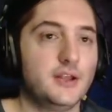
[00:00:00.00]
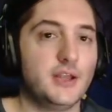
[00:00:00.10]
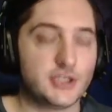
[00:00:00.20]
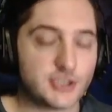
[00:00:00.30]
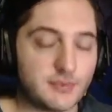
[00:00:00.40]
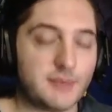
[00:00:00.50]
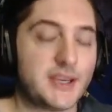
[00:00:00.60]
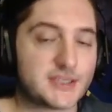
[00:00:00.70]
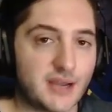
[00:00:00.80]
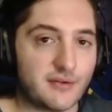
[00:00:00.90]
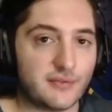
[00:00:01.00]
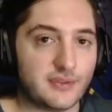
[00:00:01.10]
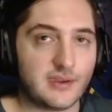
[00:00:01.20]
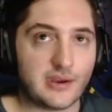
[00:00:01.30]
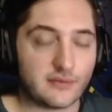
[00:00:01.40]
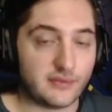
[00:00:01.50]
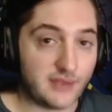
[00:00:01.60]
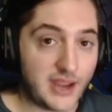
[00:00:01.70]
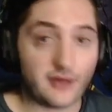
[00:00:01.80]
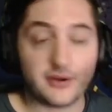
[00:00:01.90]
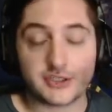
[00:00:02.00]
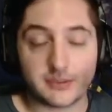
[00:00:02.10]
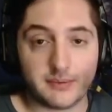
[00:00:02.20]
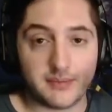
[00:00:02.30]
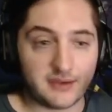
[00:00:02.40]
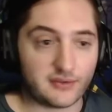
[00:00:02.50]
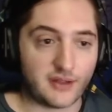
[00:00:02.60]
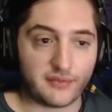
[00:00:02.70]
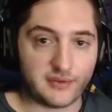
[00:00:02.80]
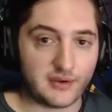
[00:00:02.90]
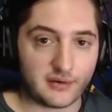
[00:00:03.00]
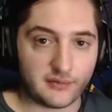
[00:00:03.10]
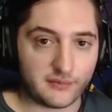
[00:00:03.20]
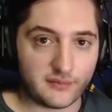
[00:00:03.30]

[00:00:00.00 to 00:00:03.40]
It should be based off of the tier of the town, it should be based off the tier of